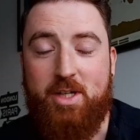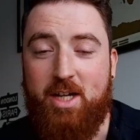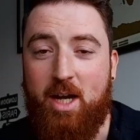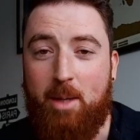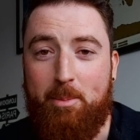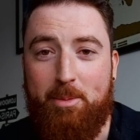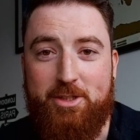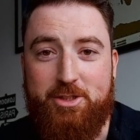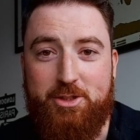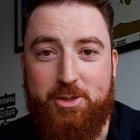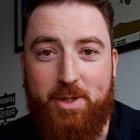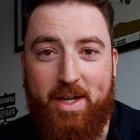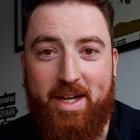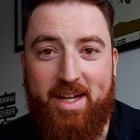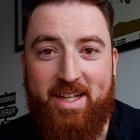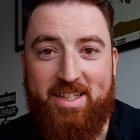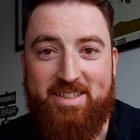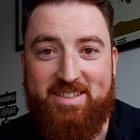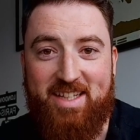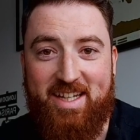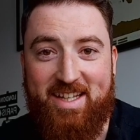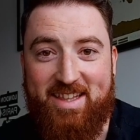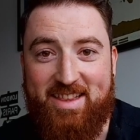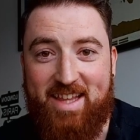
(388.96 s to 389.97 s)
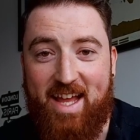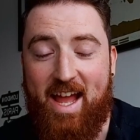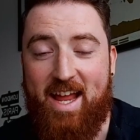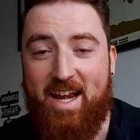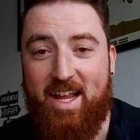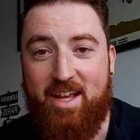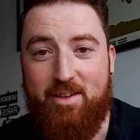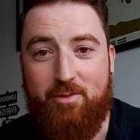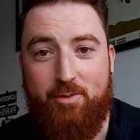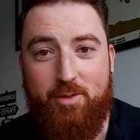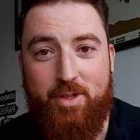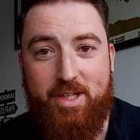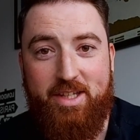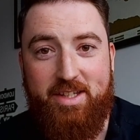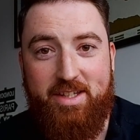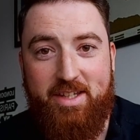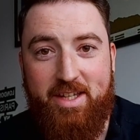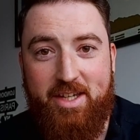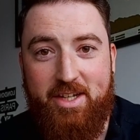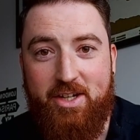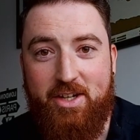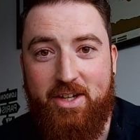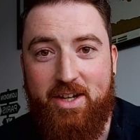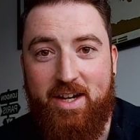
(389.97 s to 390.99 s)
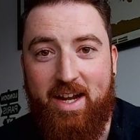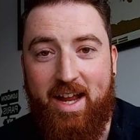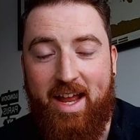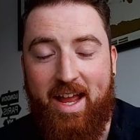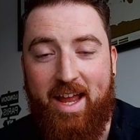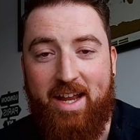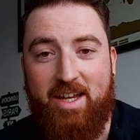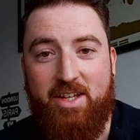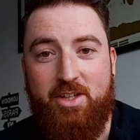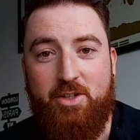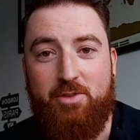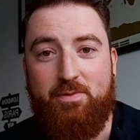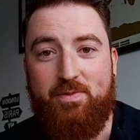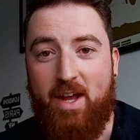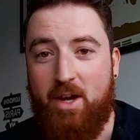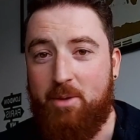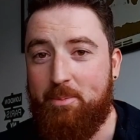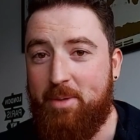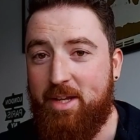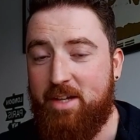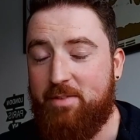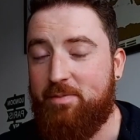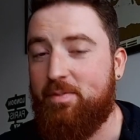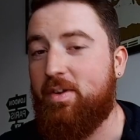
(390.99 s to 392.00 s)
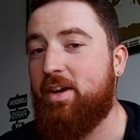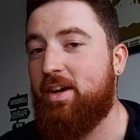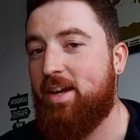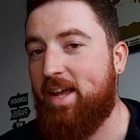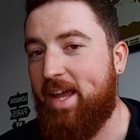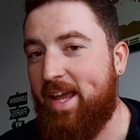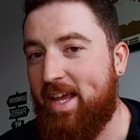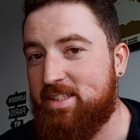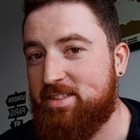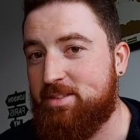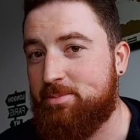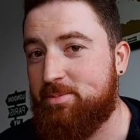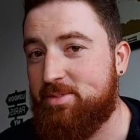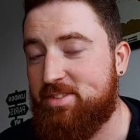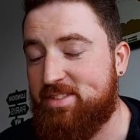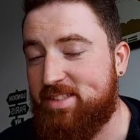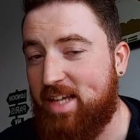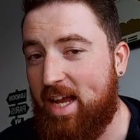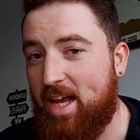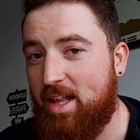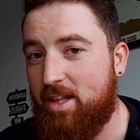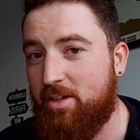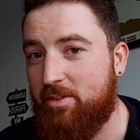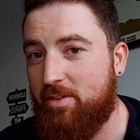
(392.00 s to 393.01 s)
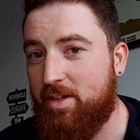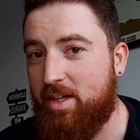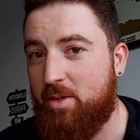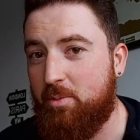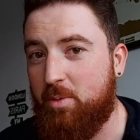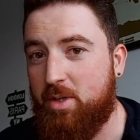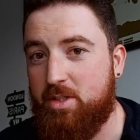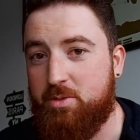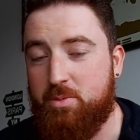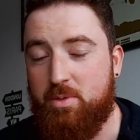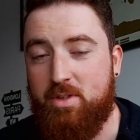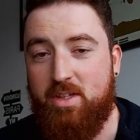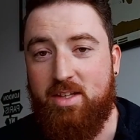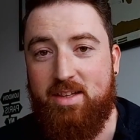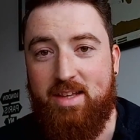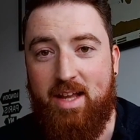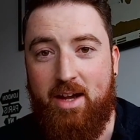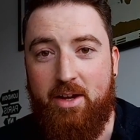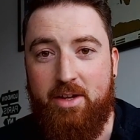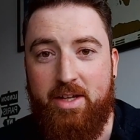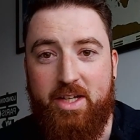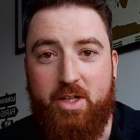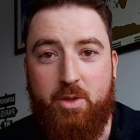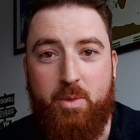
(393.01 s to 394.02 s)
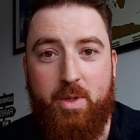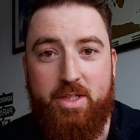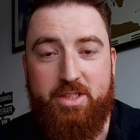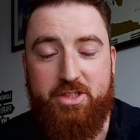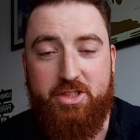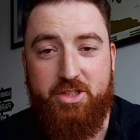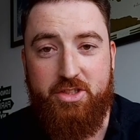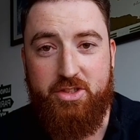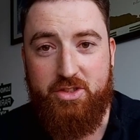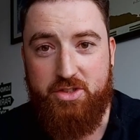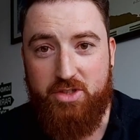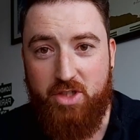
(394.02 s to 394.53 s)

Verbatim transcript: a couple of trainings like that every year, and you've now made a very handsome salary, which will allow you to quit your